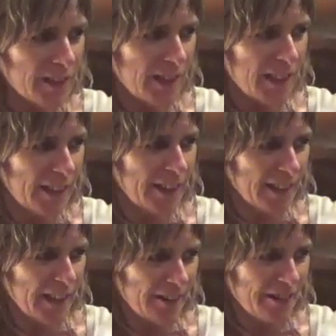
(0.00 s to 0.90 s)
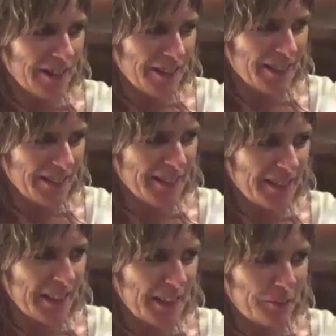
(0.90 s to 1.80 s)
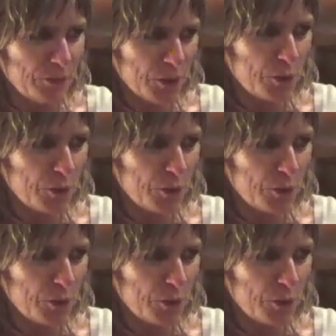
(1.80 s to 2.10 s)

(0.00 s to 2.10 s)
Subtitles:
Stay here, Carrie. Stay here for the